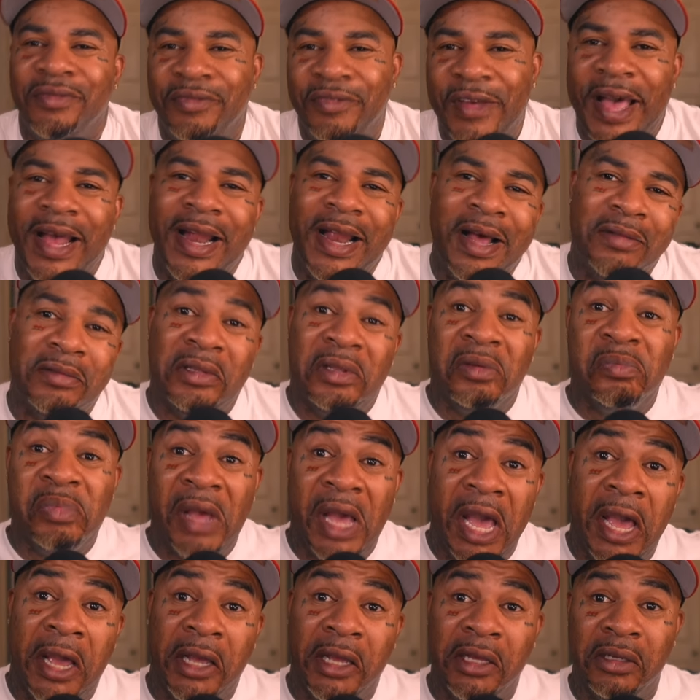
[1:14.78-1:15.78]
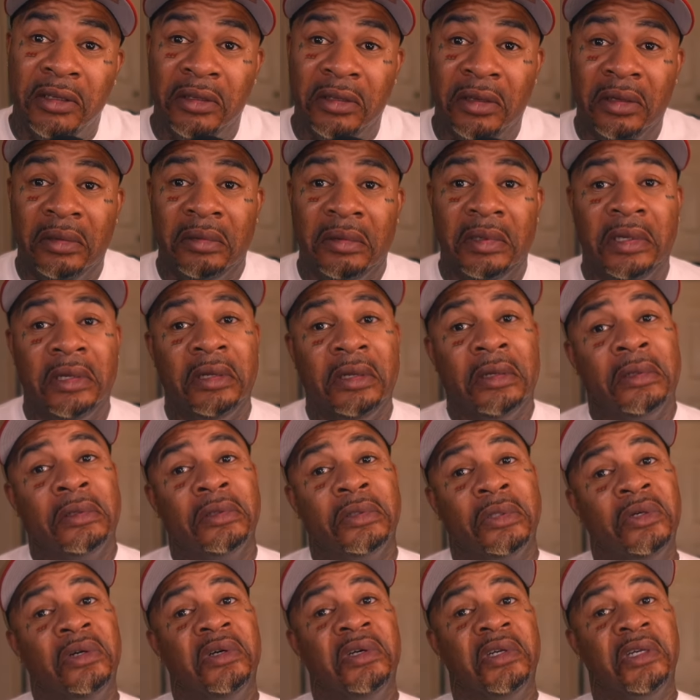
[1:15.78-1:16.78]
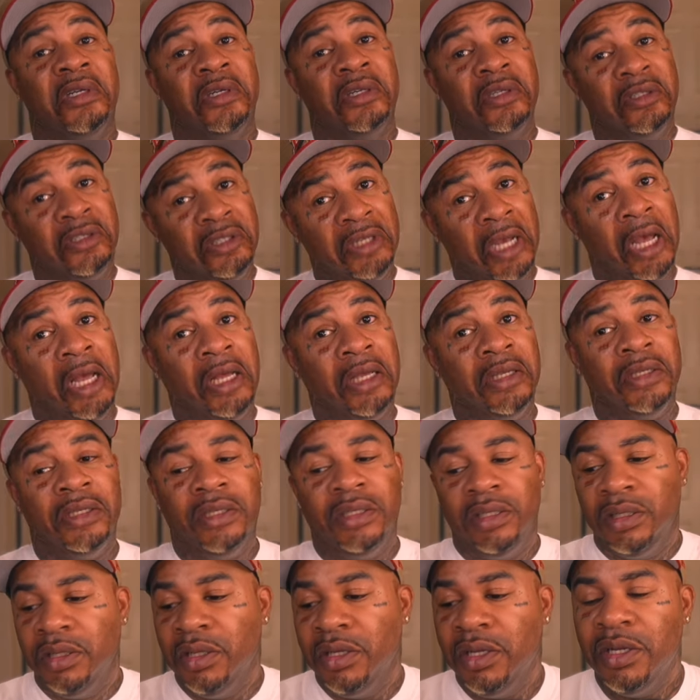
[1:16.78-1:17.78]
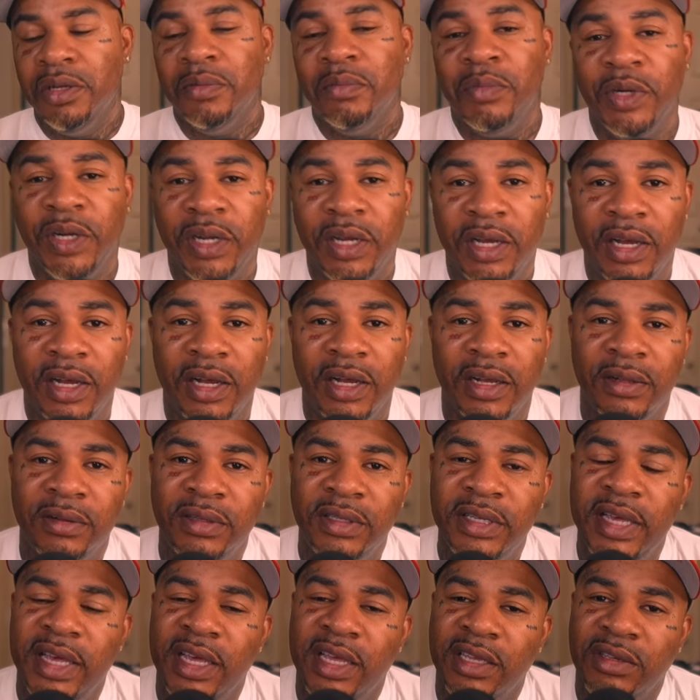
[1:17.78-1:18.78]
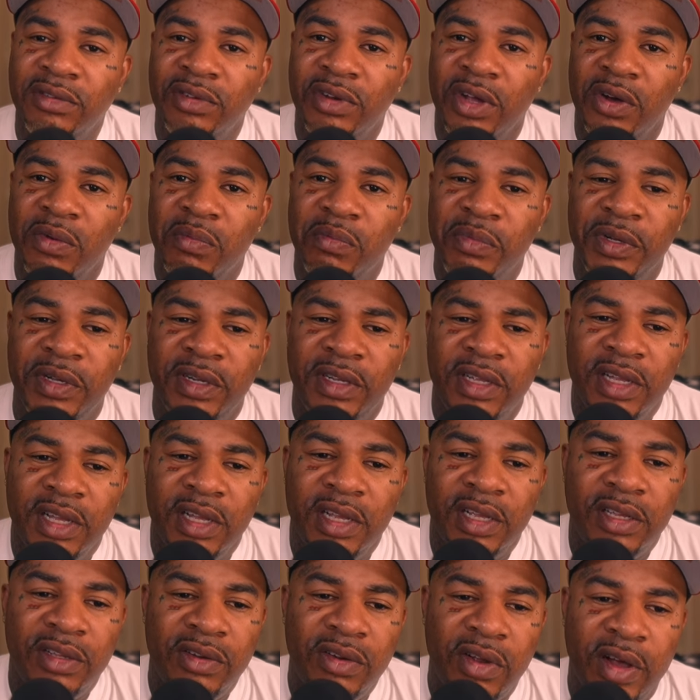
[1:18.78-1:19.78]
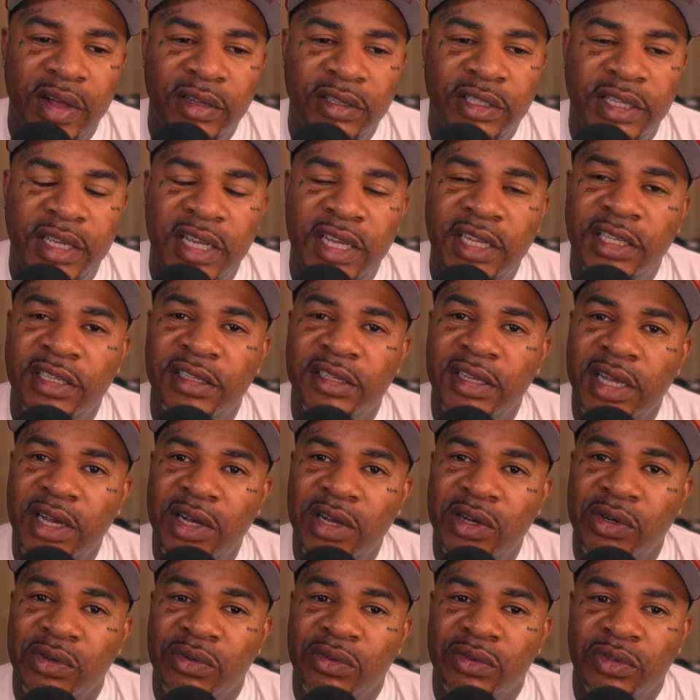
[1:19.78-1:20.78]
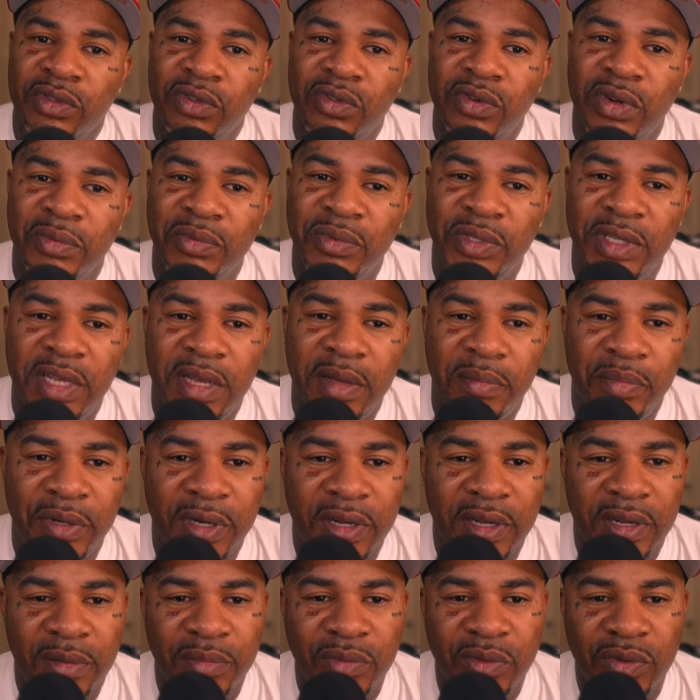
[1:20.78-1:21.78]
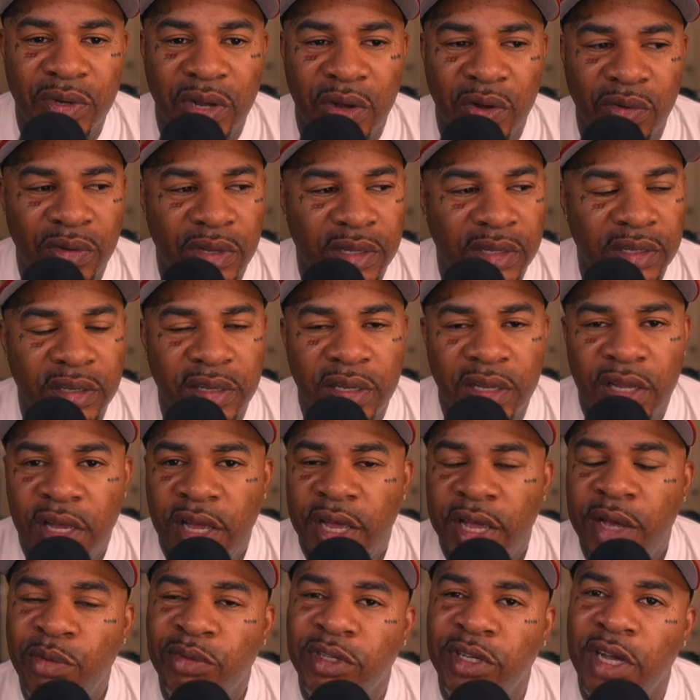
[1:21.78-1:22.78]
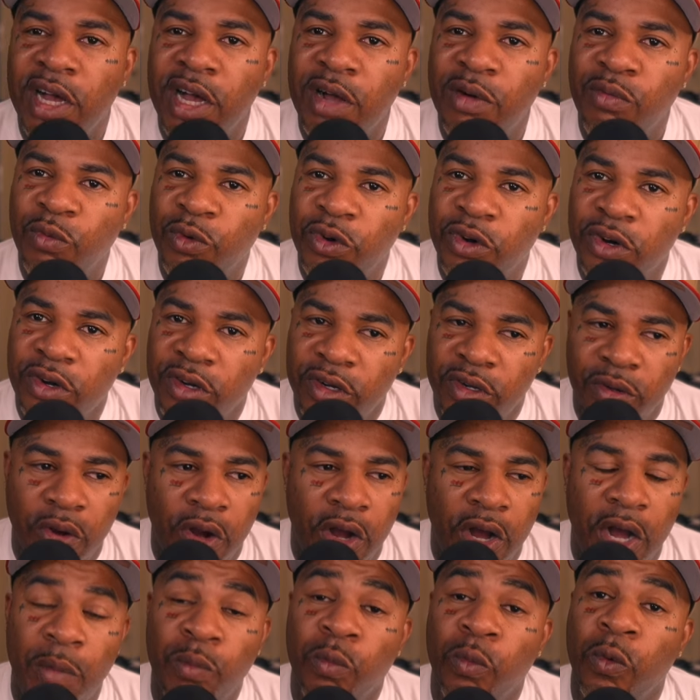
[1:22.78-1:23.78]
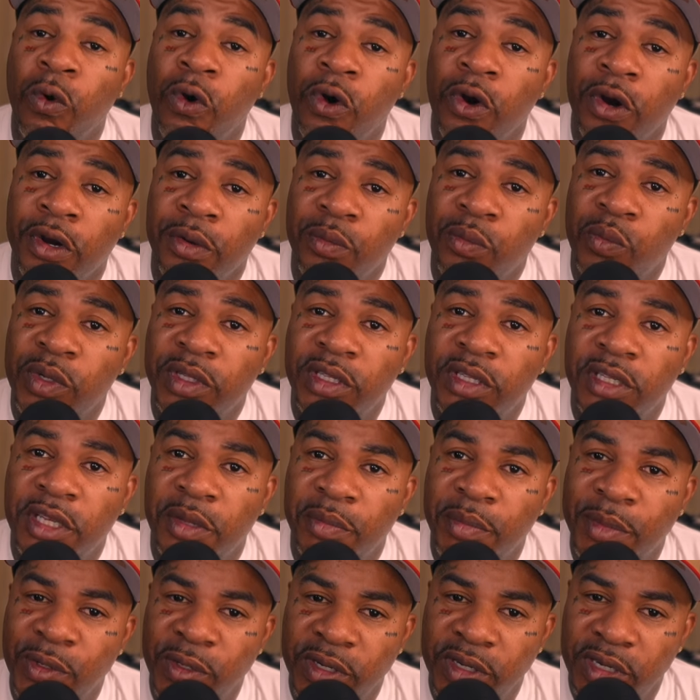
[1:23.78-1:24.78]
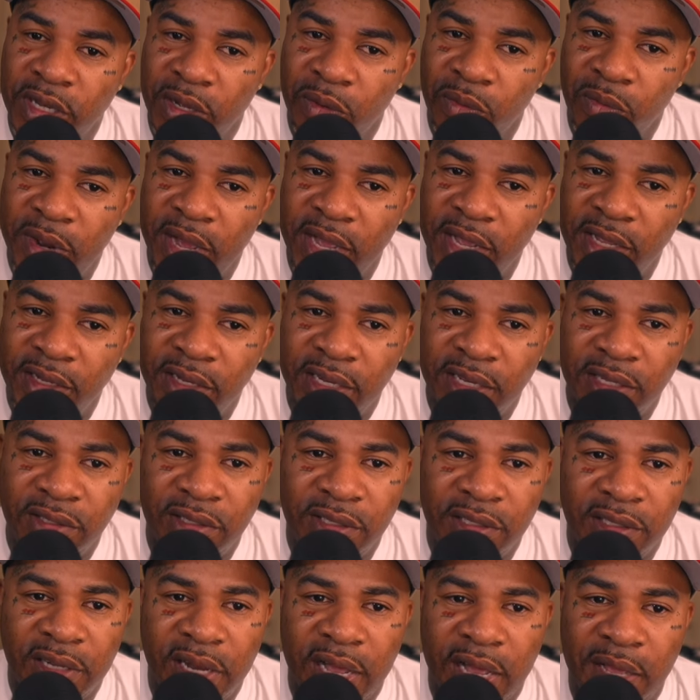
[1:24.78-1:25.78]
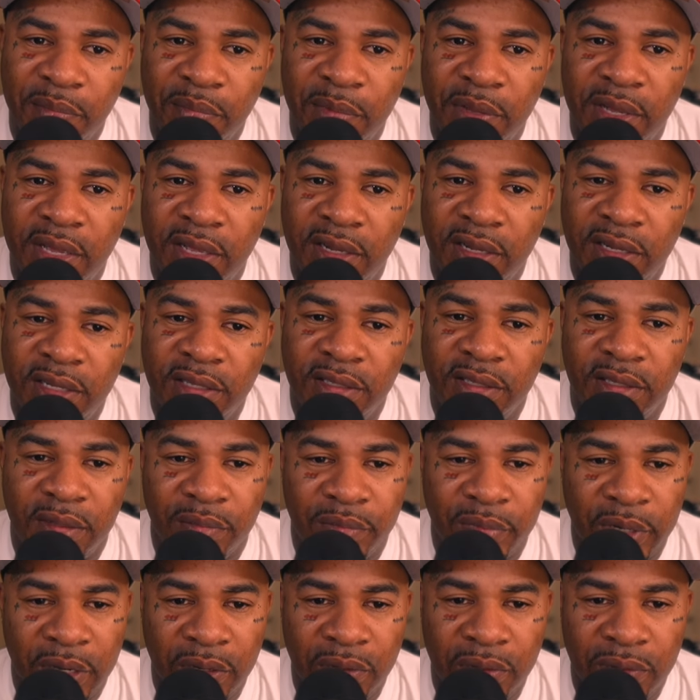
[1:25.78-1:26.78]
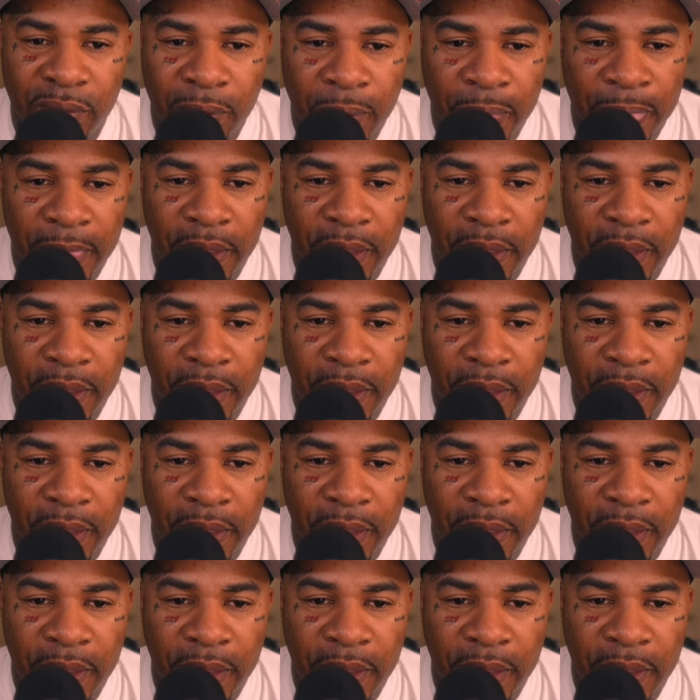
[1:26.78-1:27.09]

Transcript: fat out the back, you know what I mean, and threw it in the jug. But, yeah, you know, to each his own, you know what I'm saying? But, you know, it was an uproar with the community, though, right? Niggas is like, man, listen, bro,